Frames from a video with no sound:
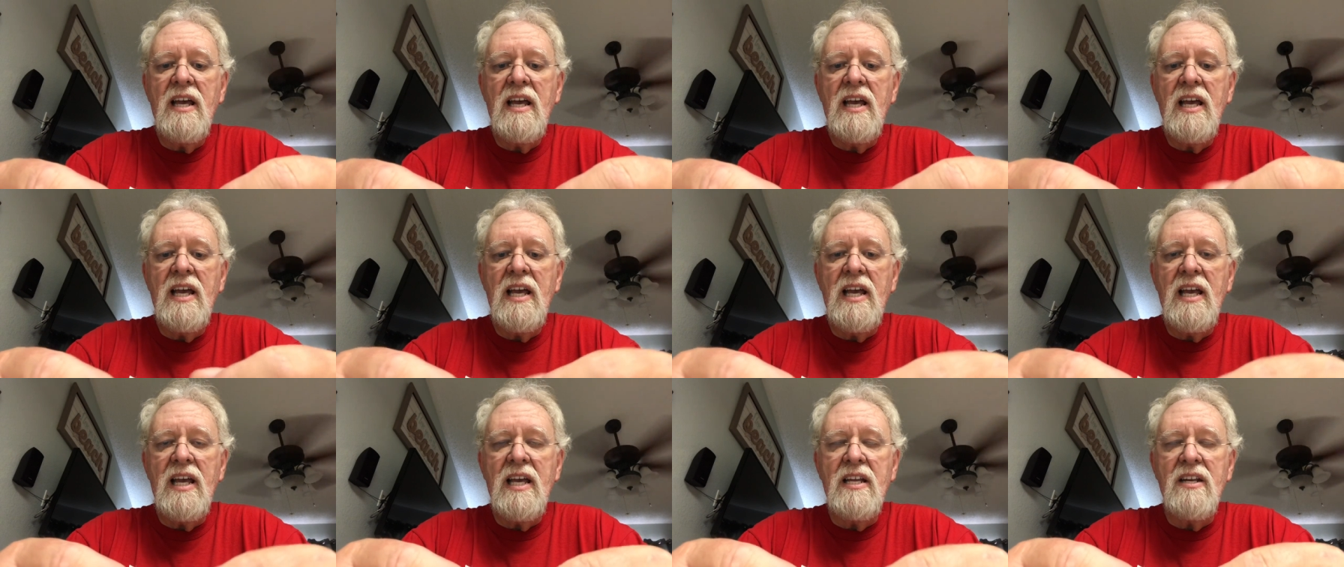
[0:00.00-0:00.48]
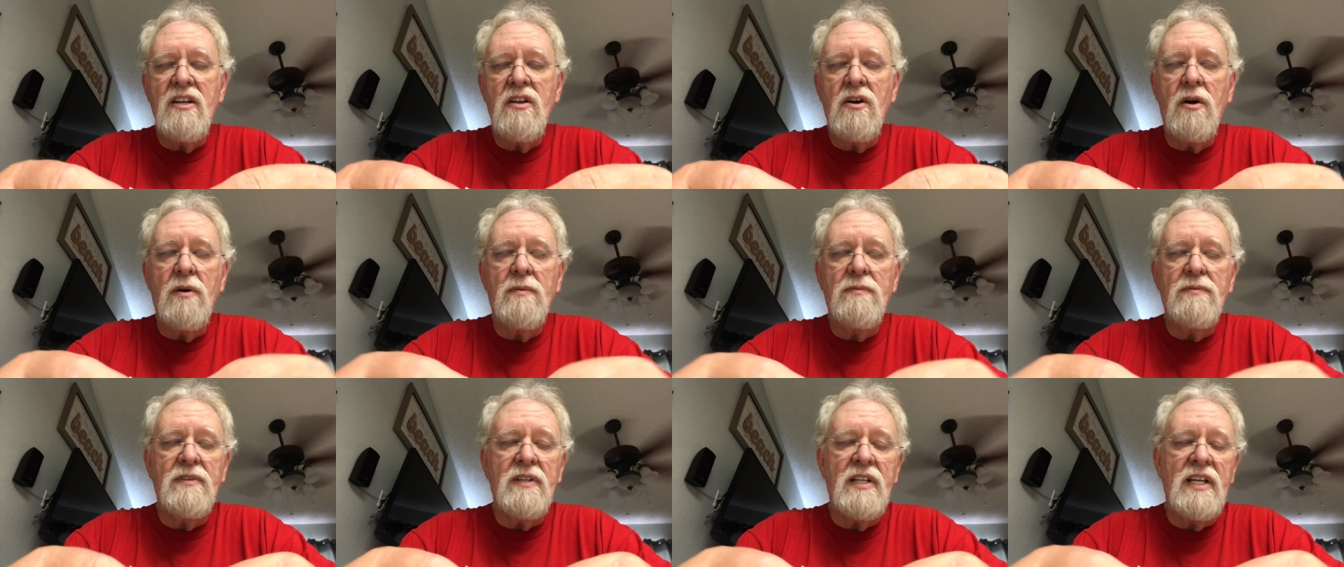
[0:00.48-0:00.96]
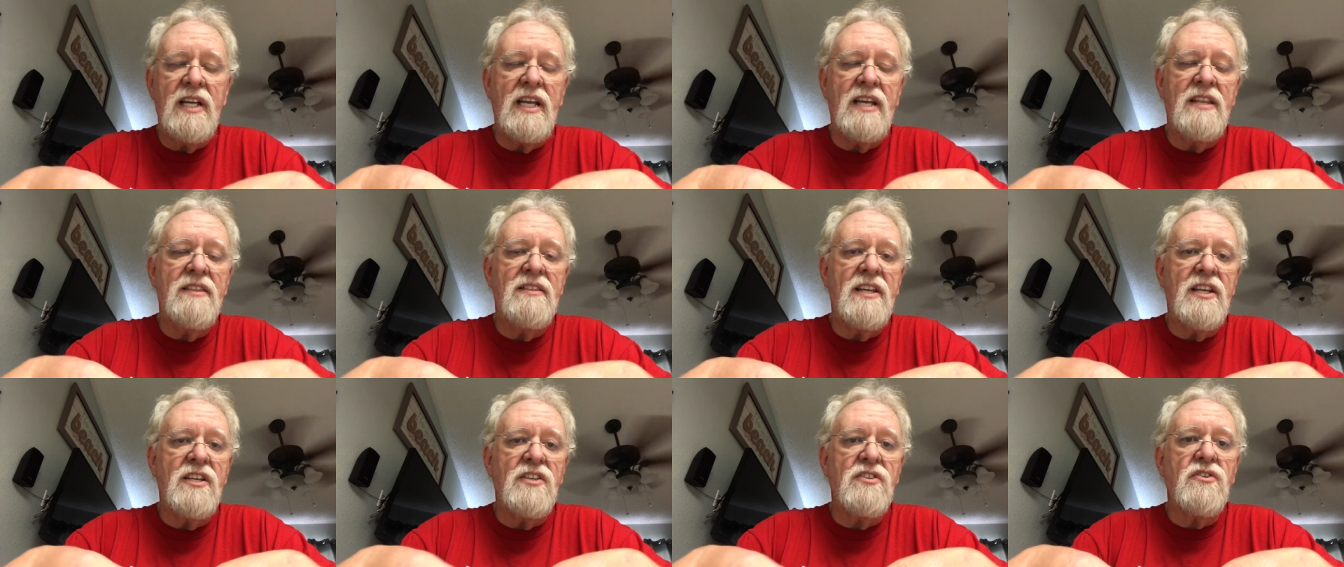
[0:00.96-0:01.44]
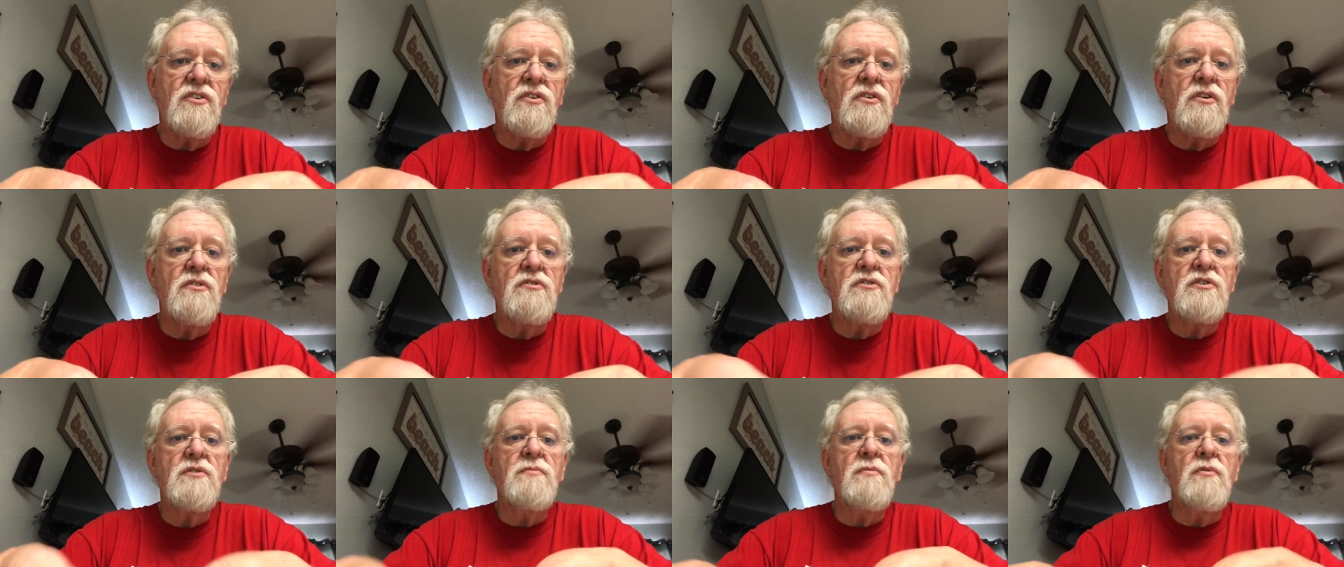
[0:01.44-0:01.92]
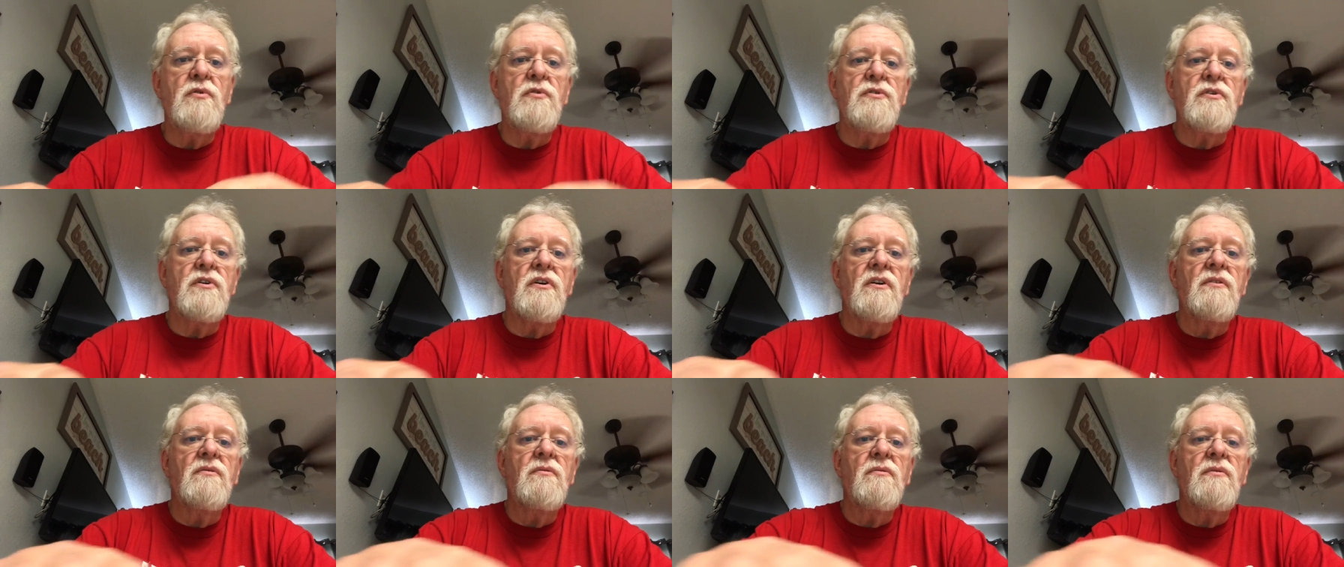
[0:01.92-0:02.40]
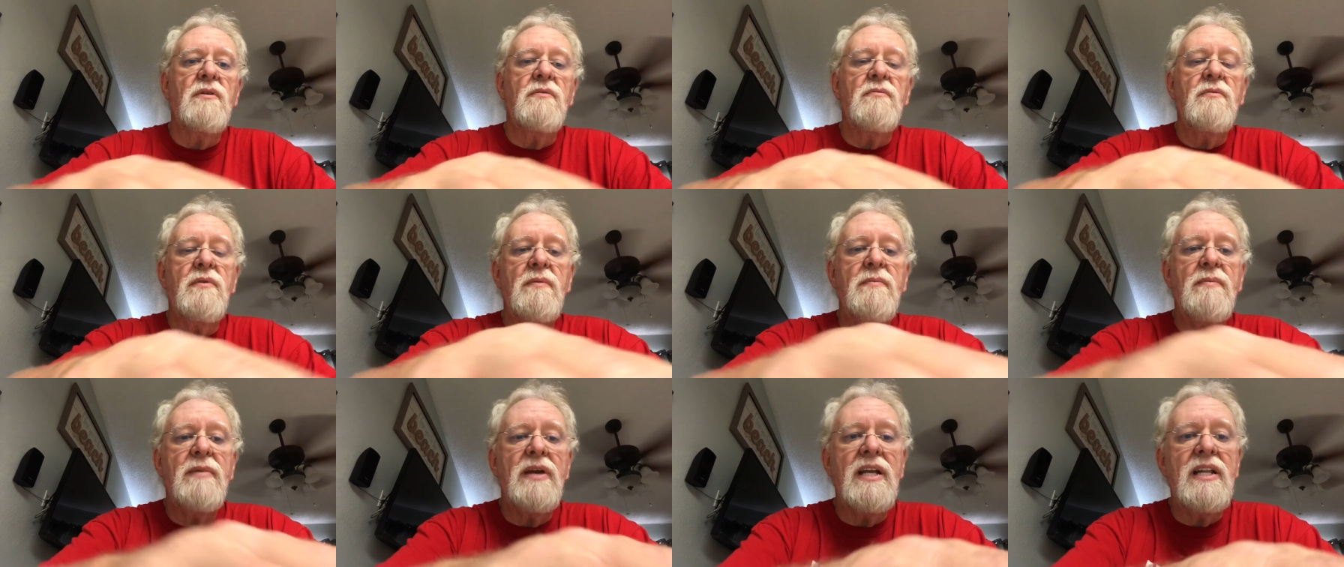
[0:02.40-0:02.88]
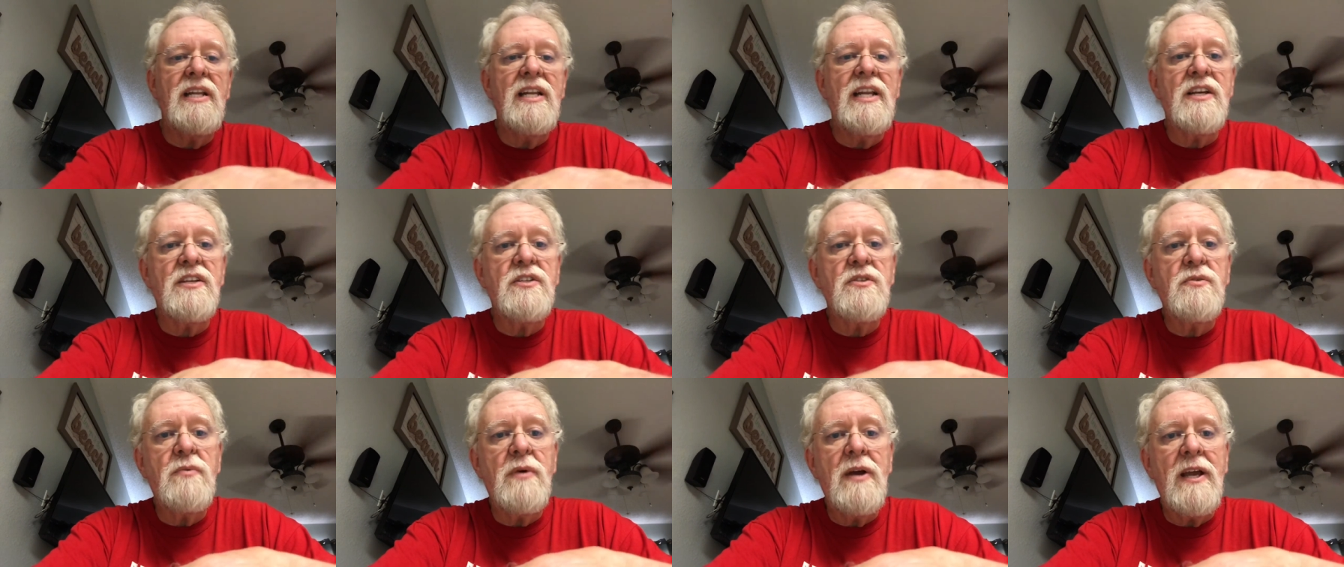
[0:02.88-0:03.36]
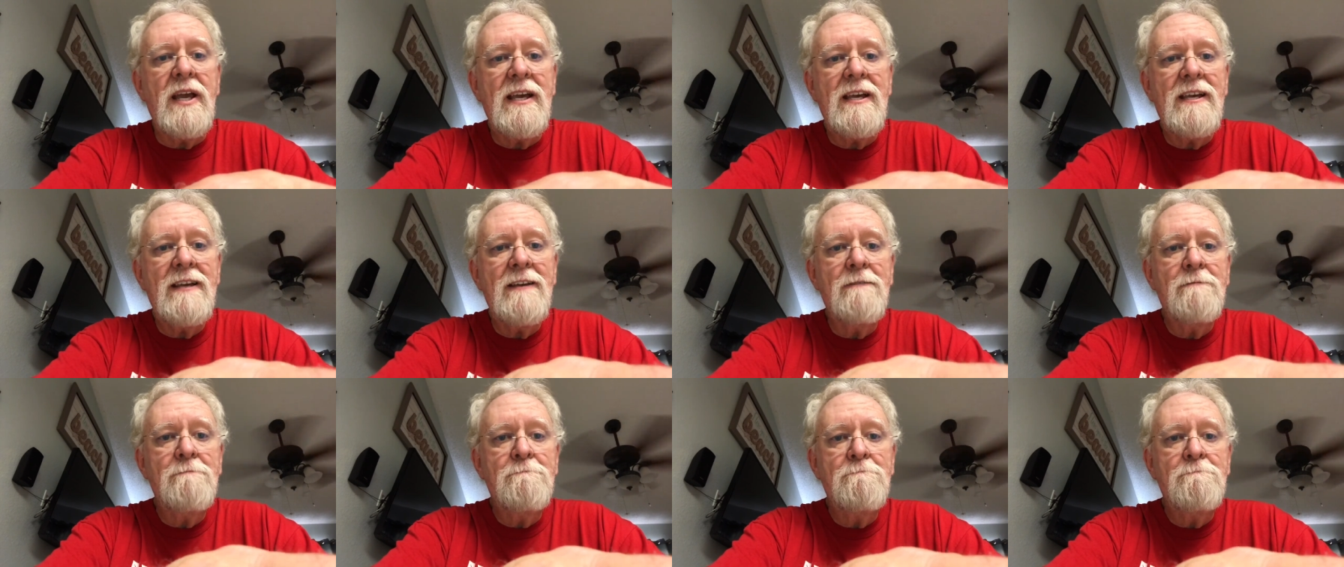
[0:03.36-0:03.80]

and hopefully things will go smoother when we meet next week.